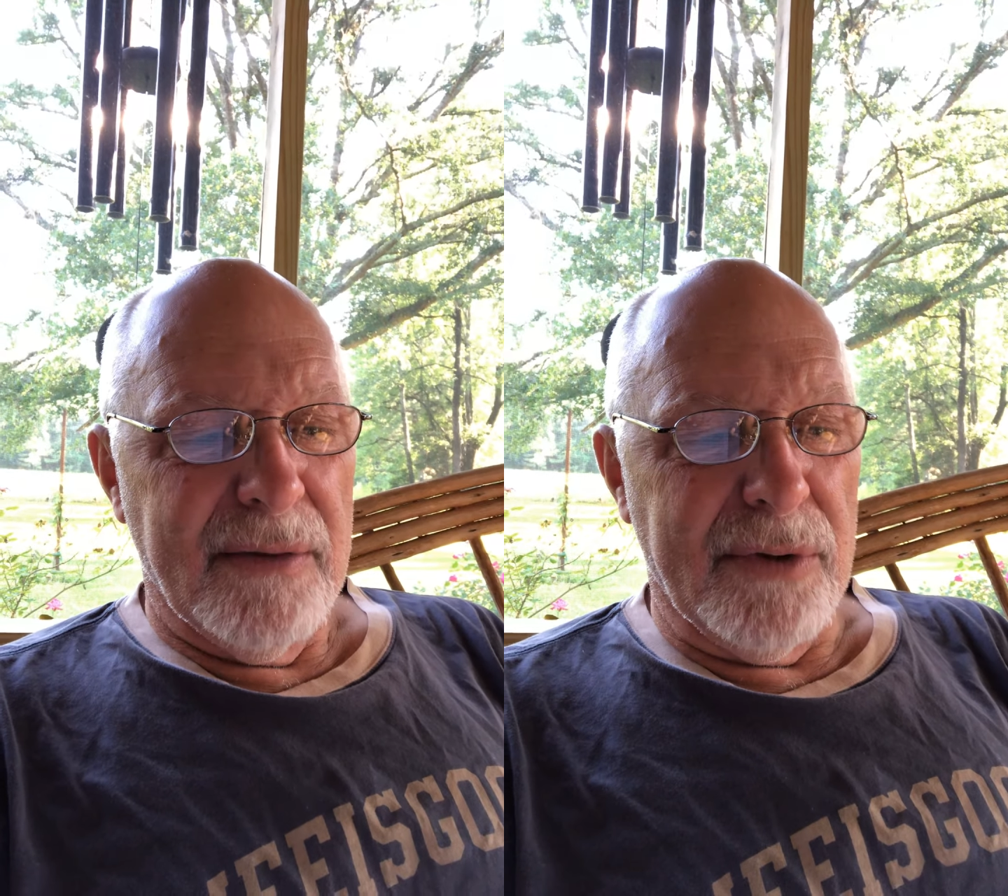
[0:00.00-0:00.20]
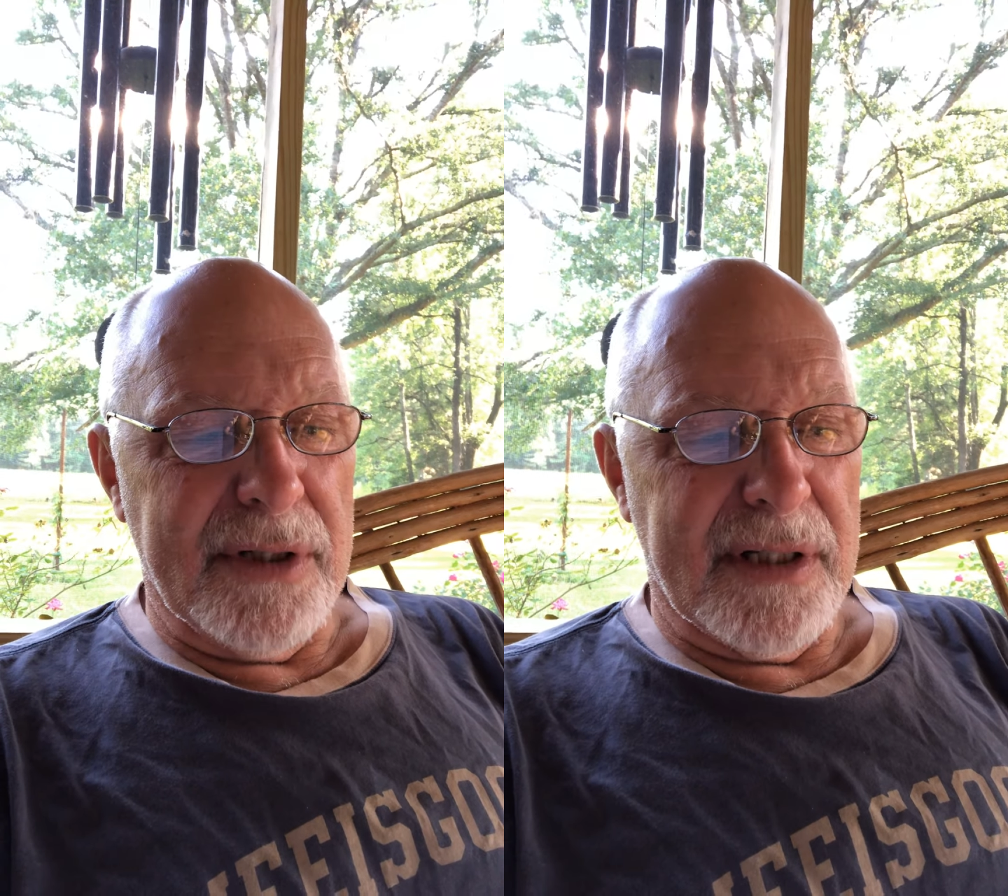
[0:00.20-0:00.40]

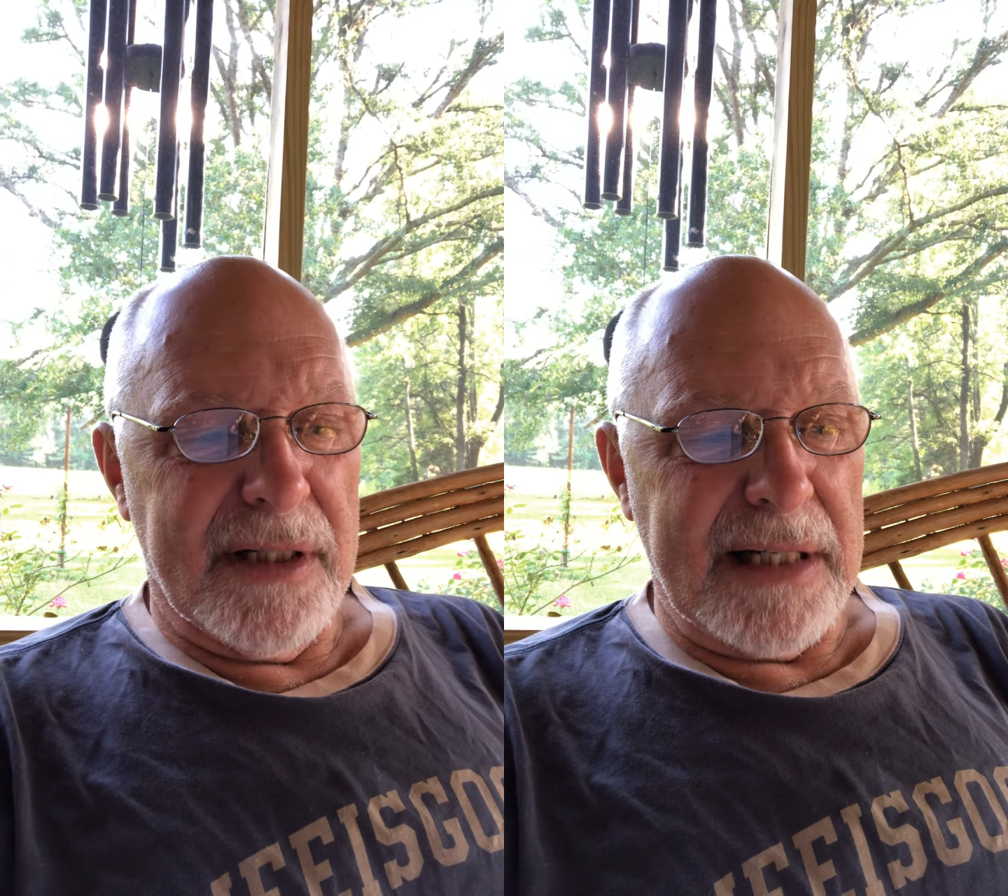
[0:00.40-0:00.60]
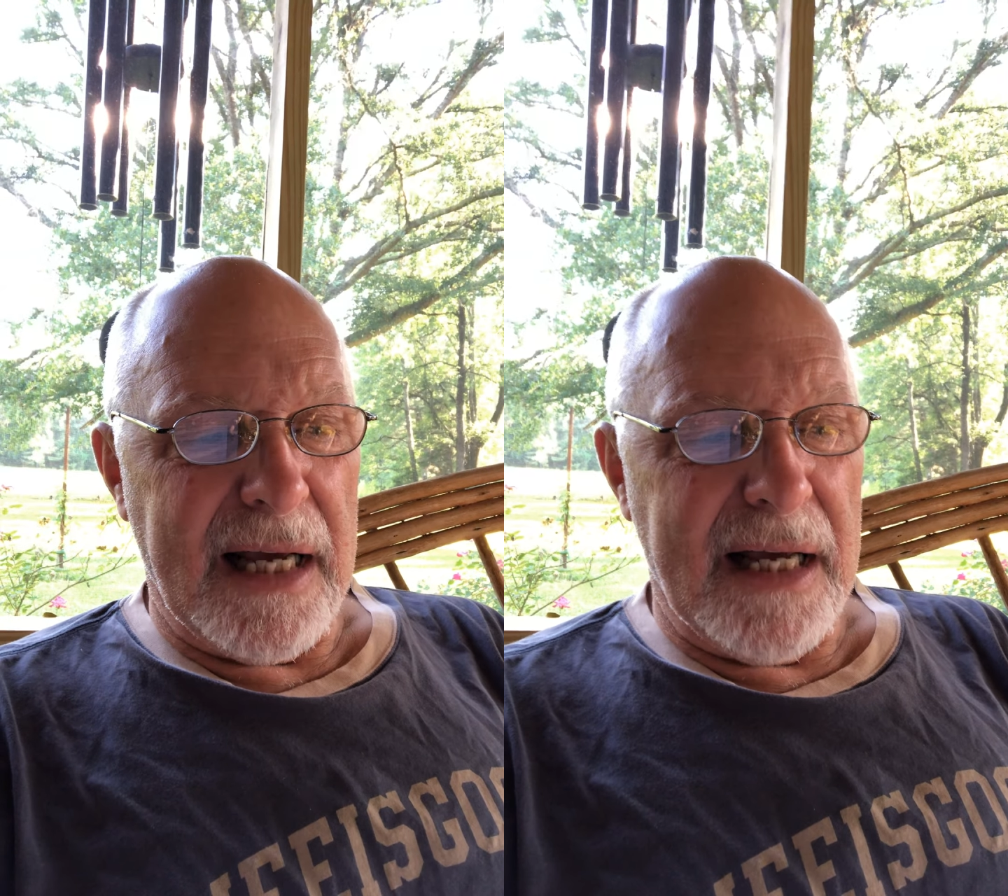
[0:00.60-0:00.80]
which
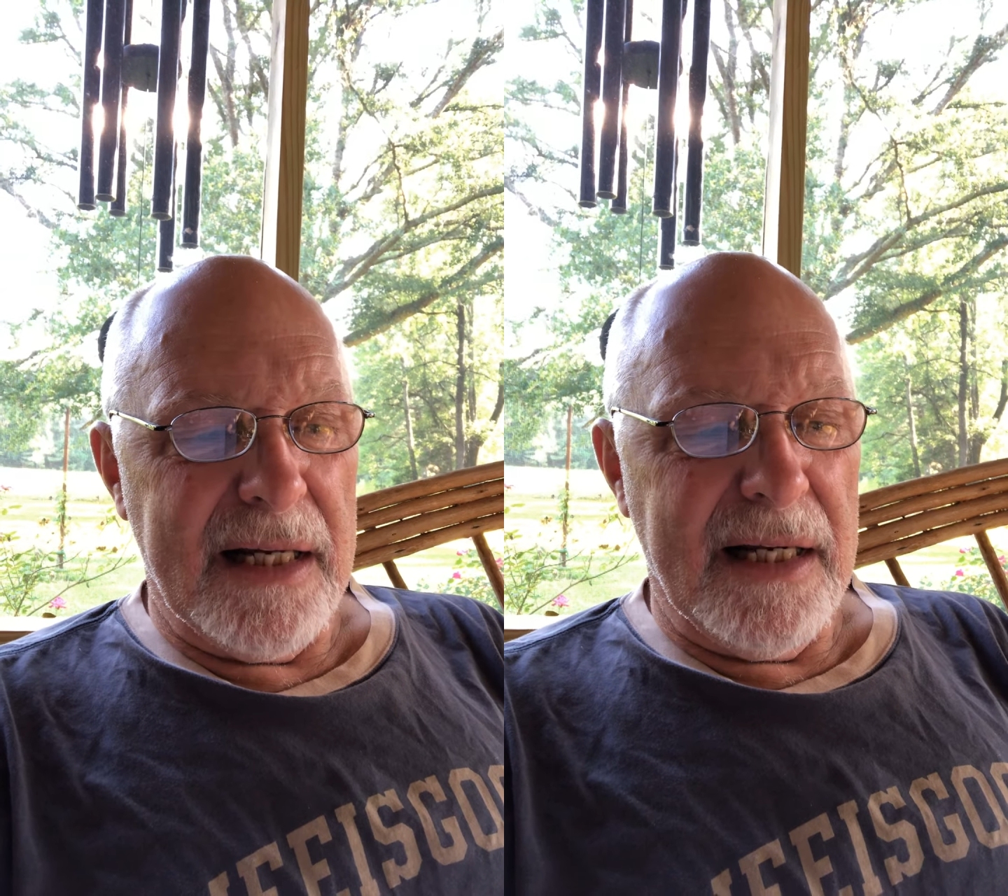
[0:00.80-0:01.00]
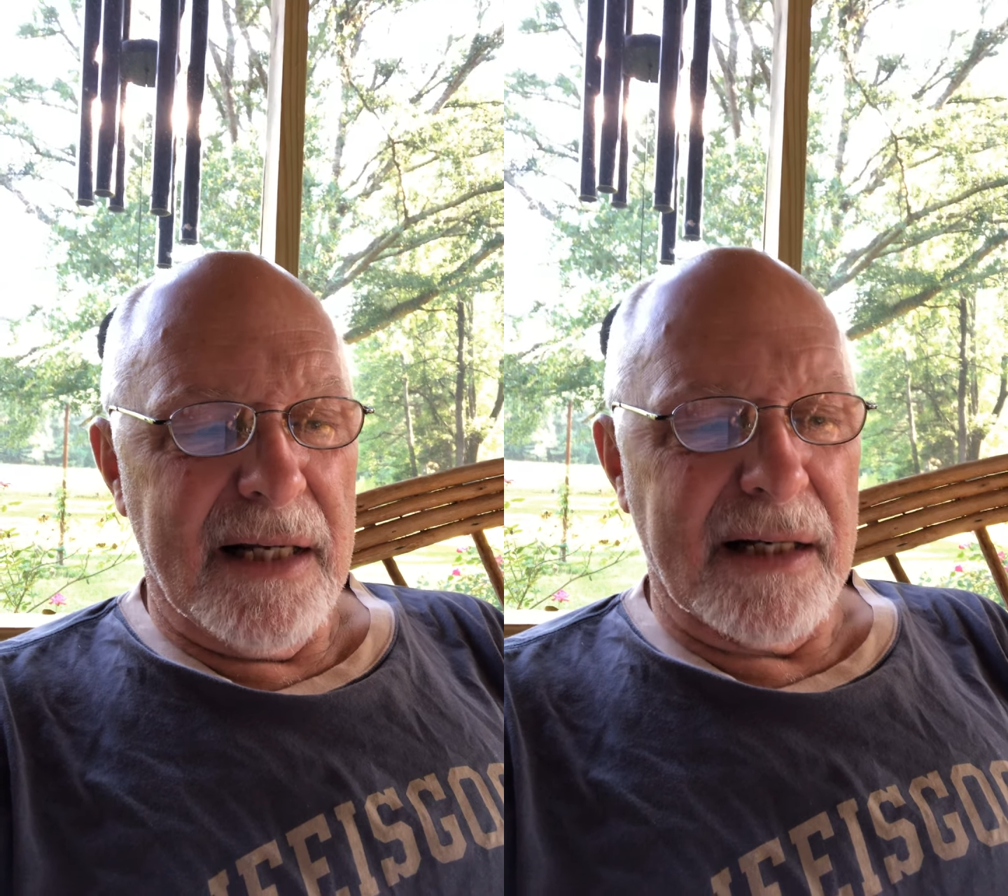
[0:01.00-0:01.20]

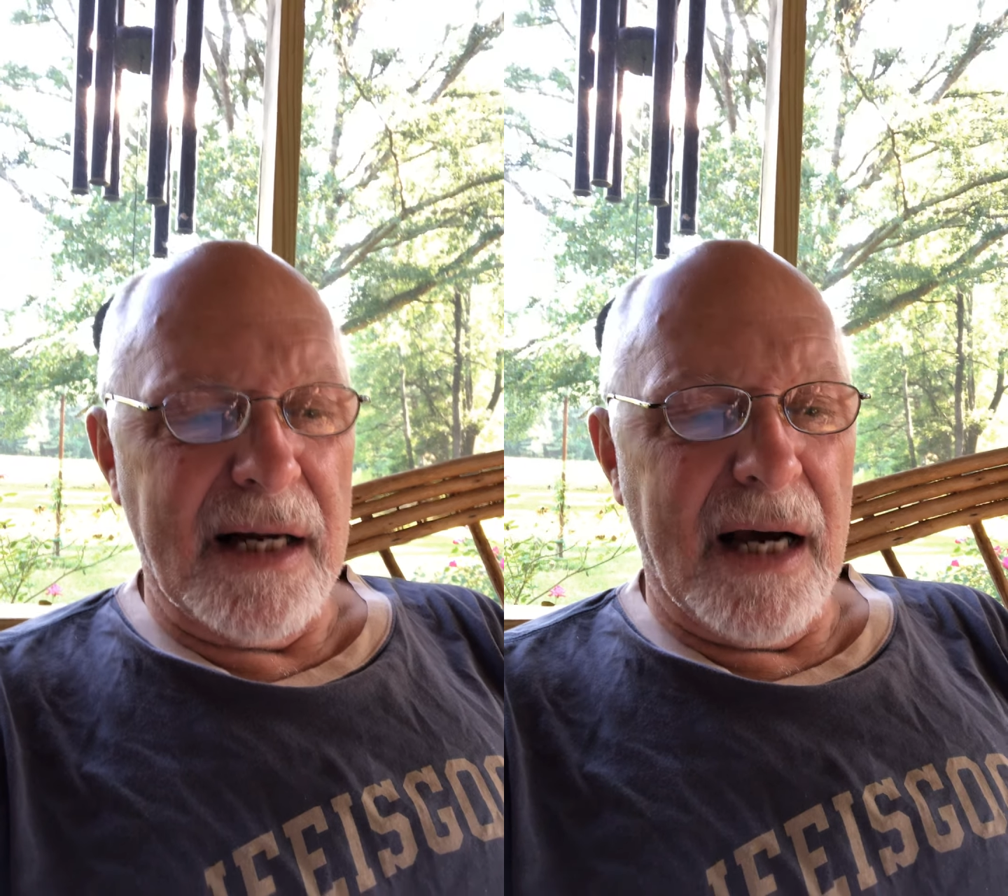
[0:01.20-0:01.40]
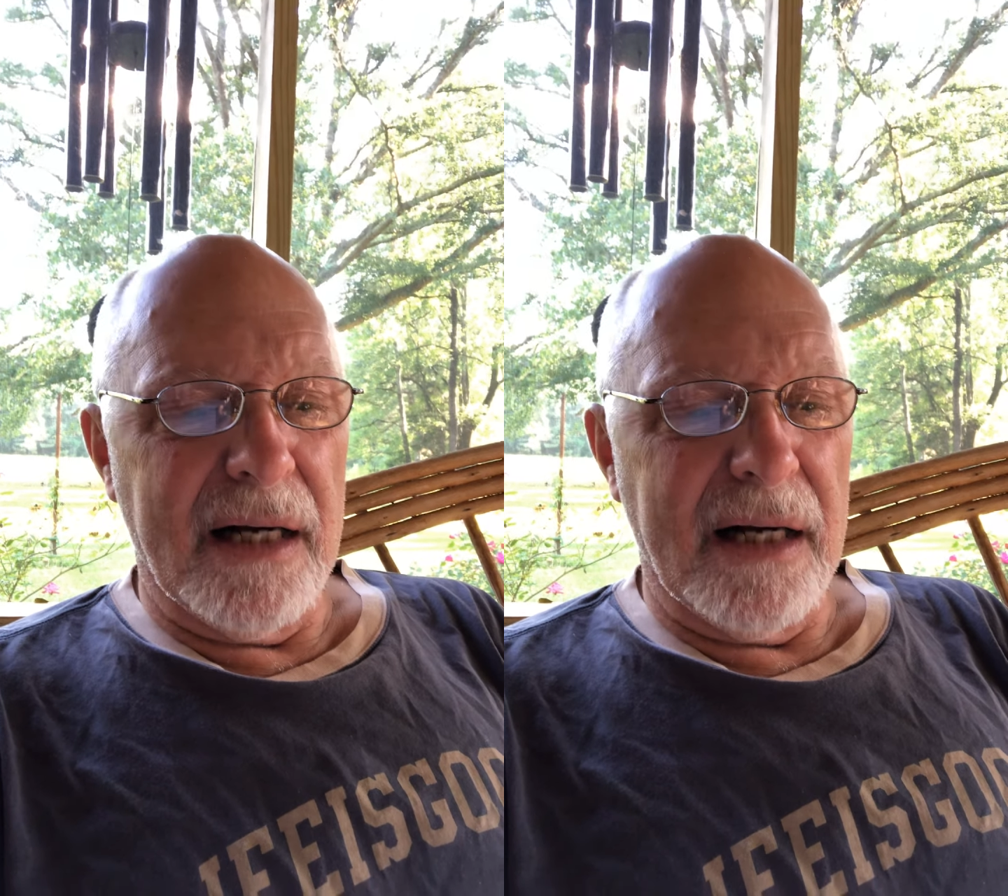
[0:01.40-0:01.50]
said, God